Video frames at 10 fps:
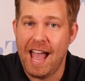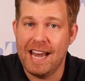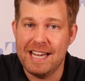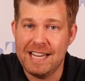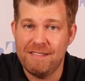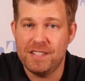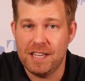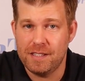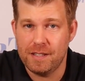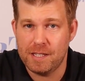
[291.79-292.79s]
and leaves
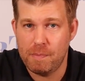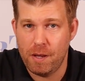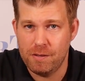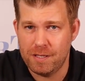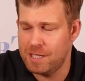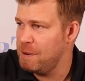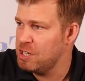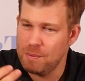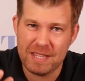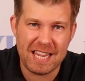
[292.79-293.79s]
things exposed,
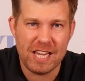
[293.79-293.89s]
especially with the